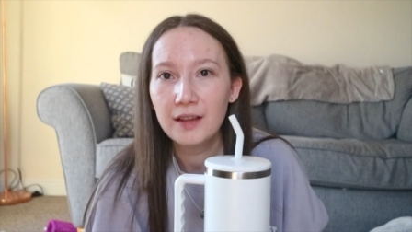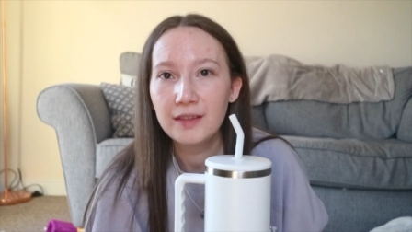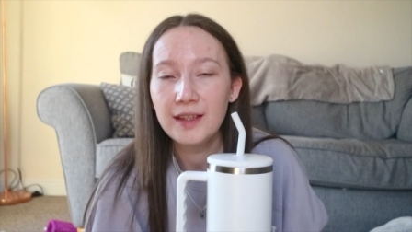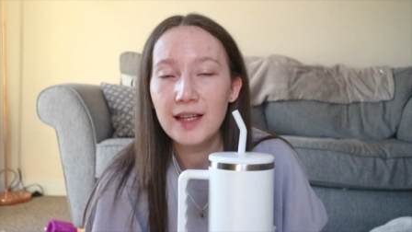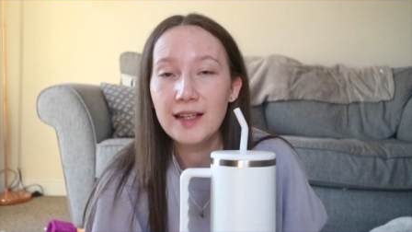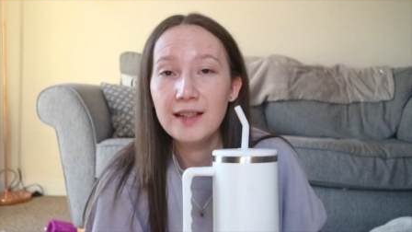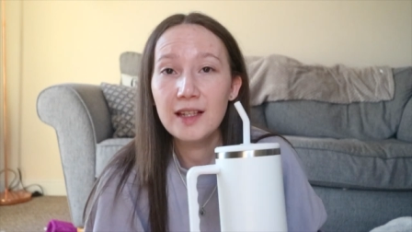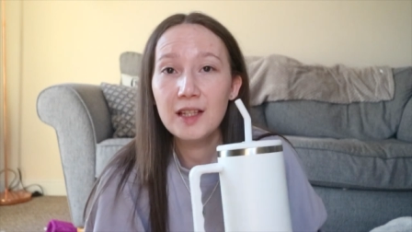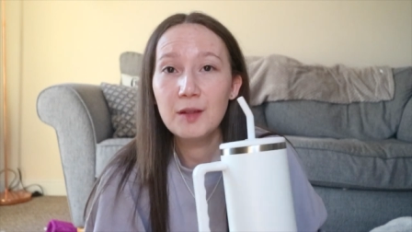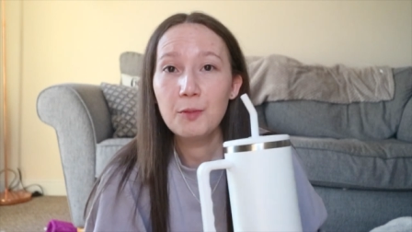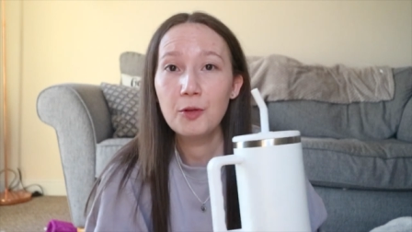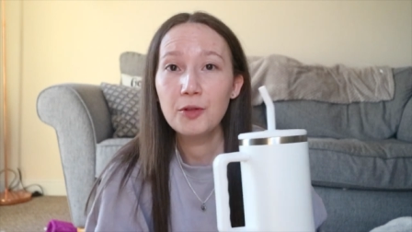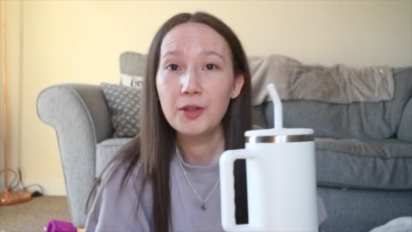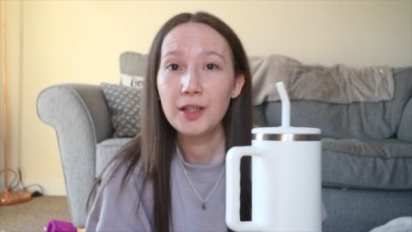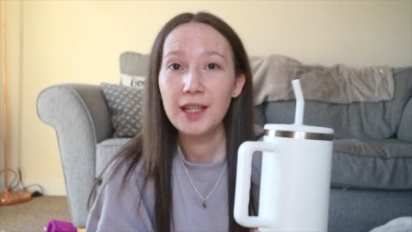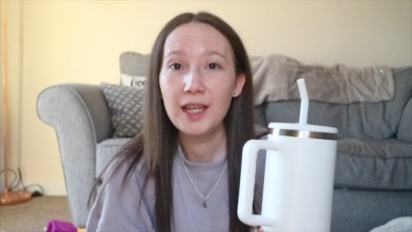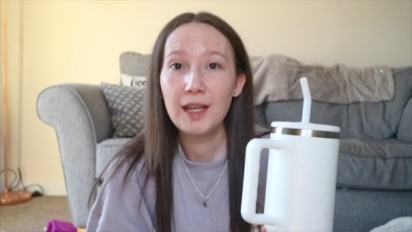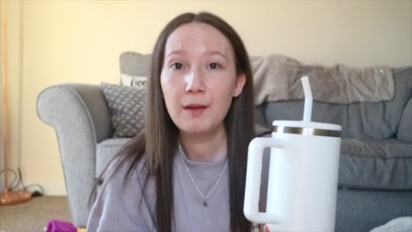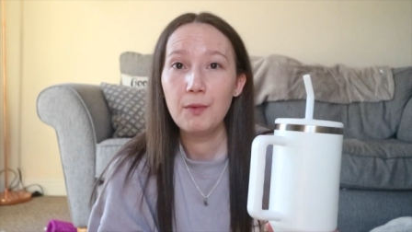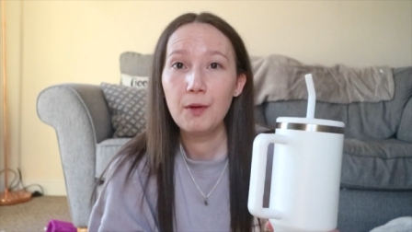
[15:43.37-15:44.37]
This is supposed
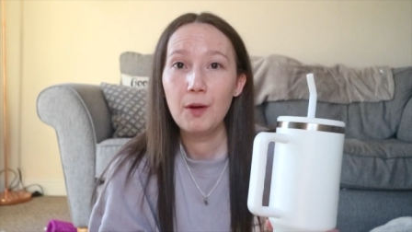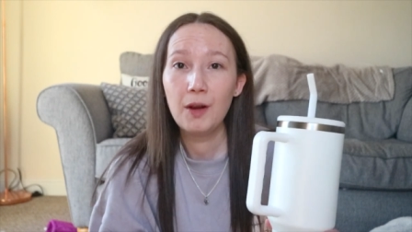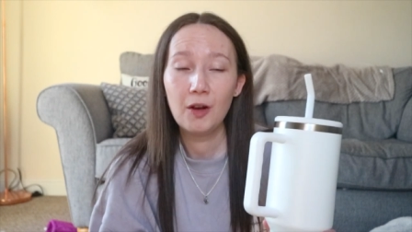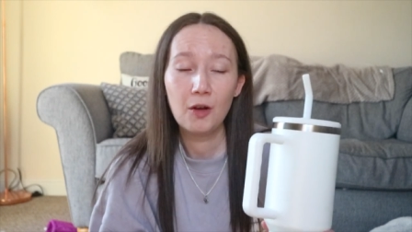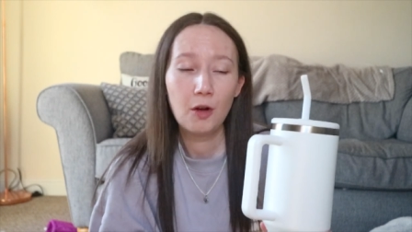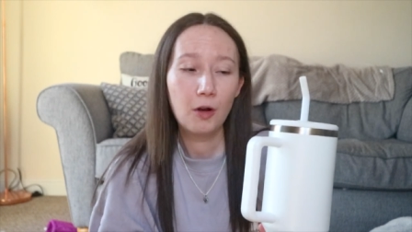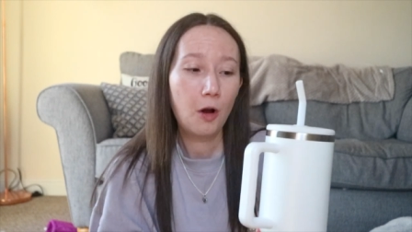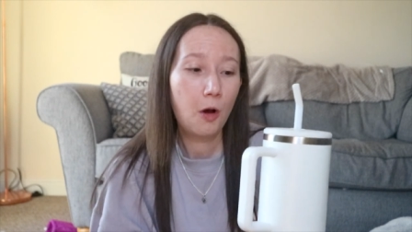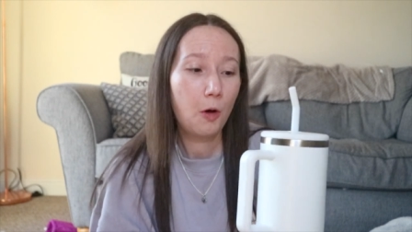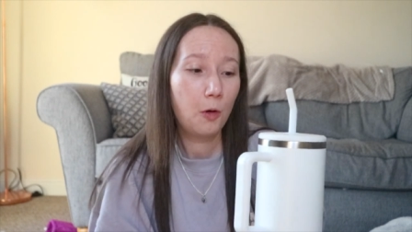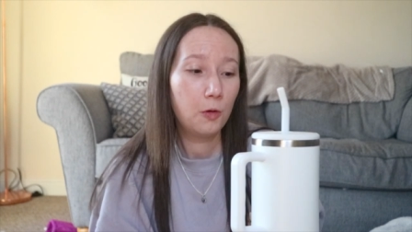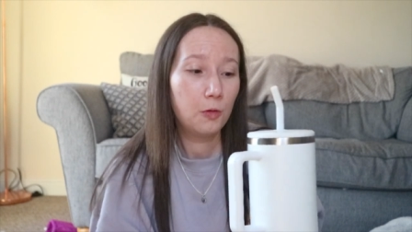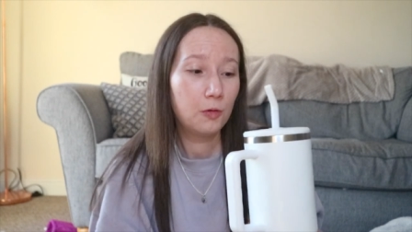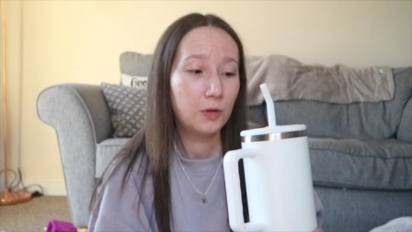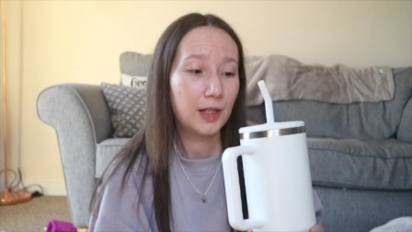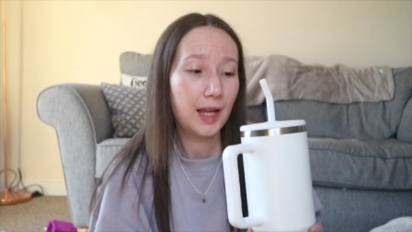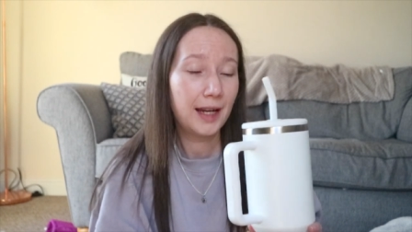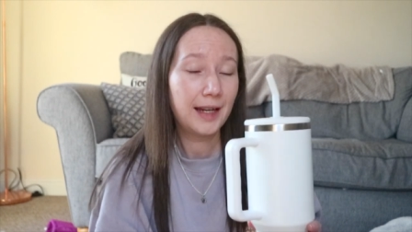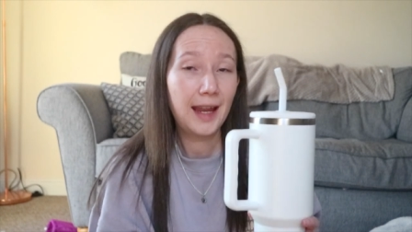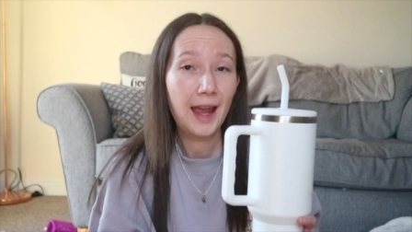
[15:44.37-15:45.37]
to keep it
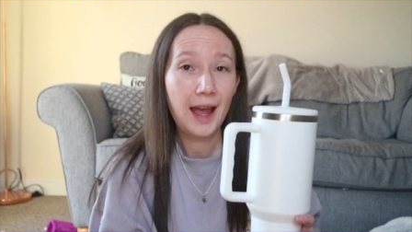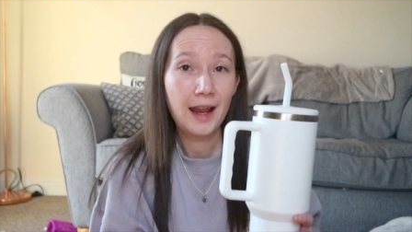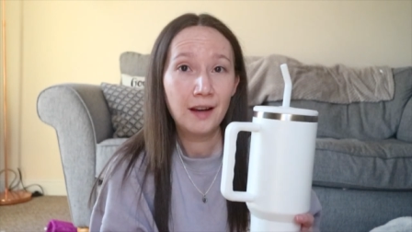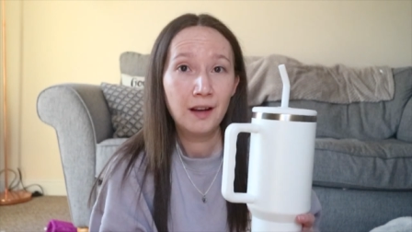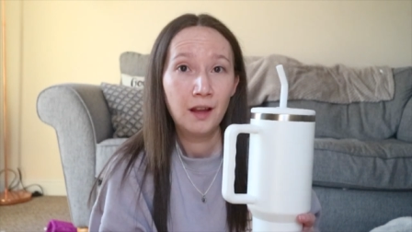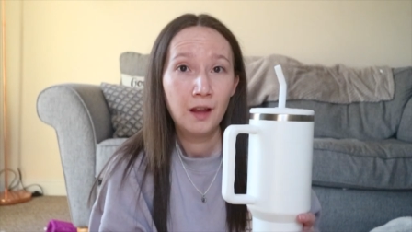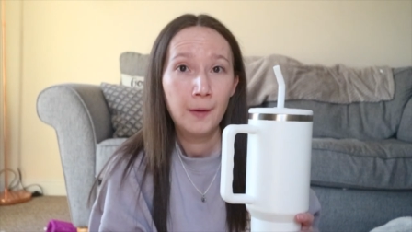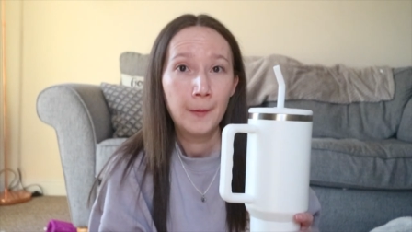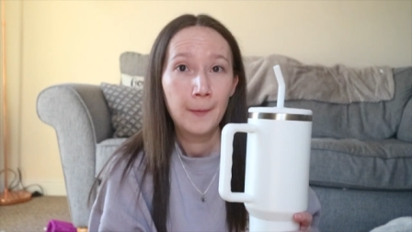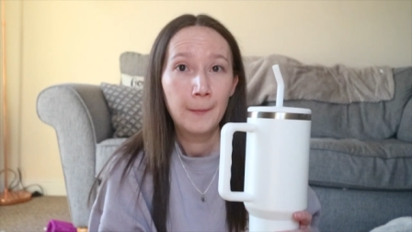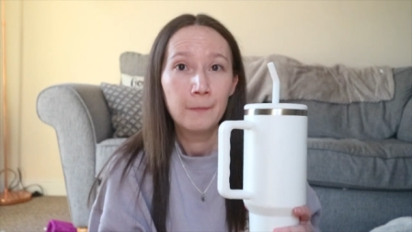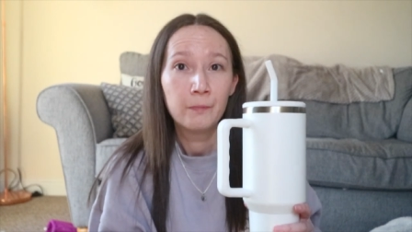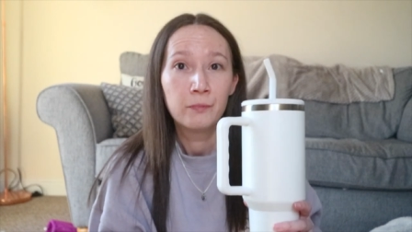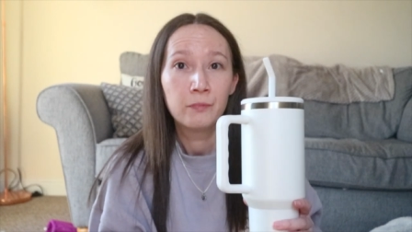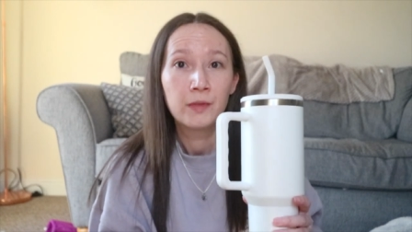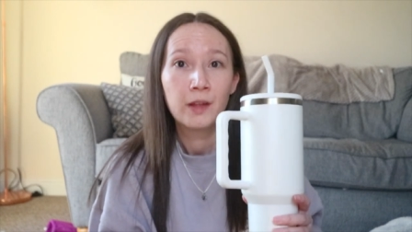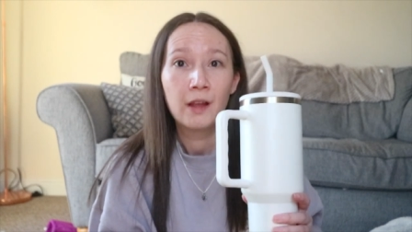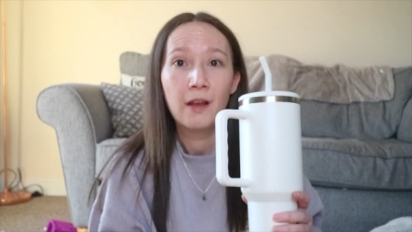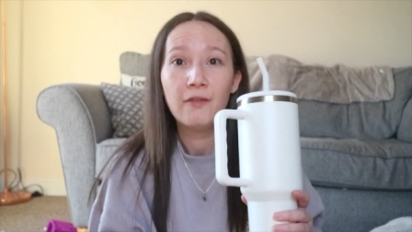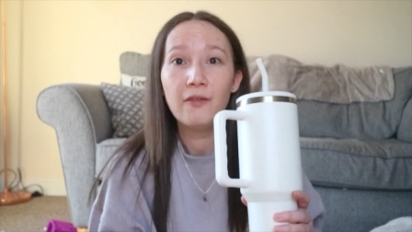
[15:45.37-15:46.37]
cold again
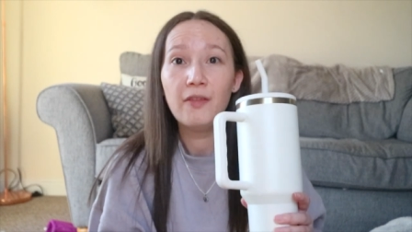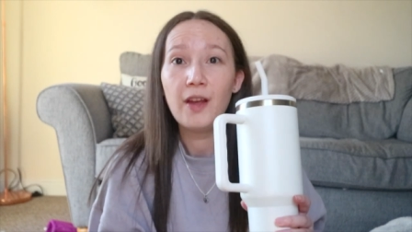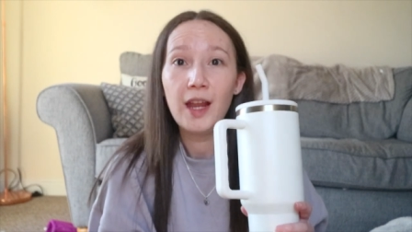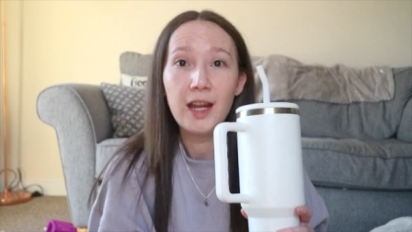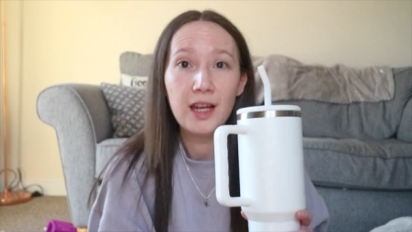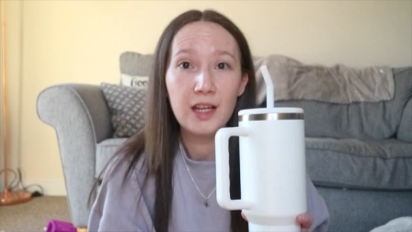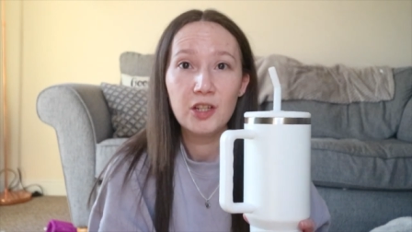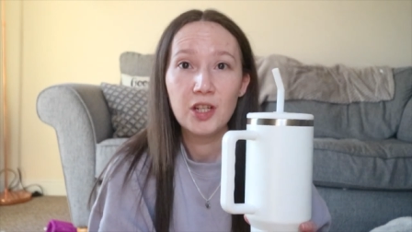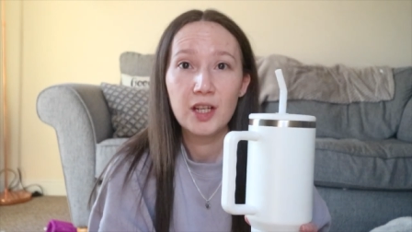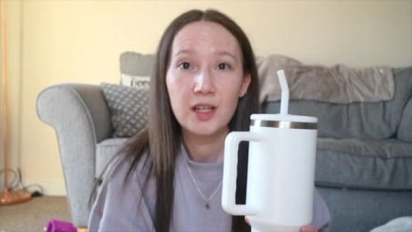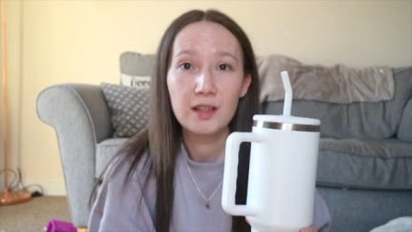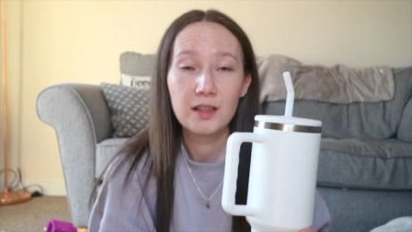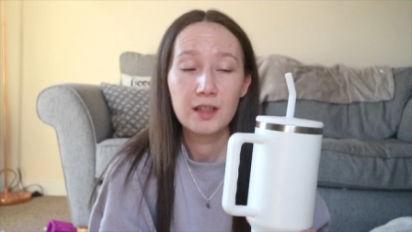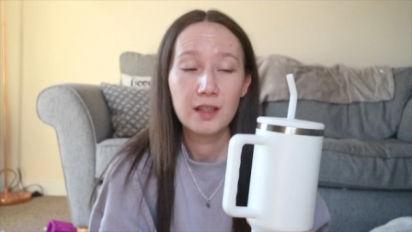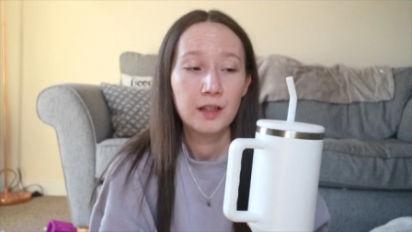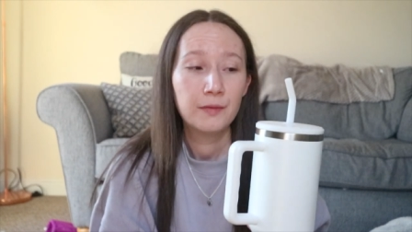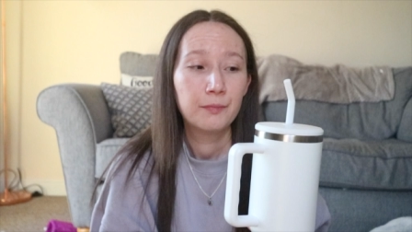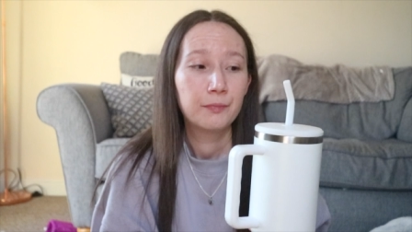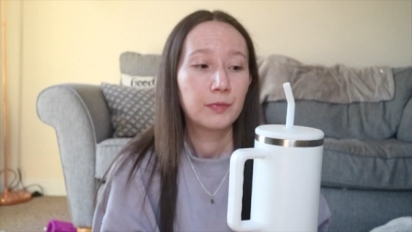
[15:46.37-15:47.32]
for ages.